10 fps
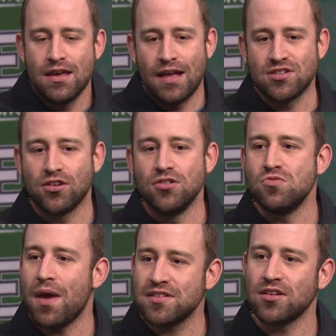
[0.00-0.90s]
it's a good
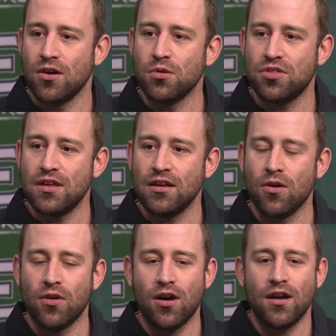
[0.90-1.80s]
New Mexico thing
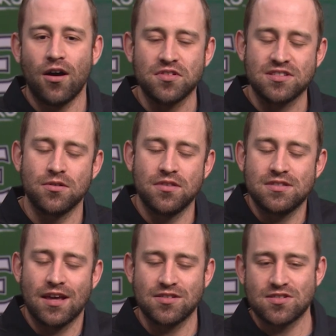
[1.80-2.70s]
going on, obviously, with the
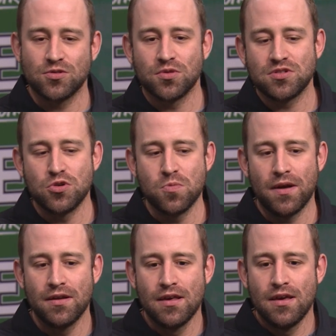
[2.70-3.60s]
Texas school too. But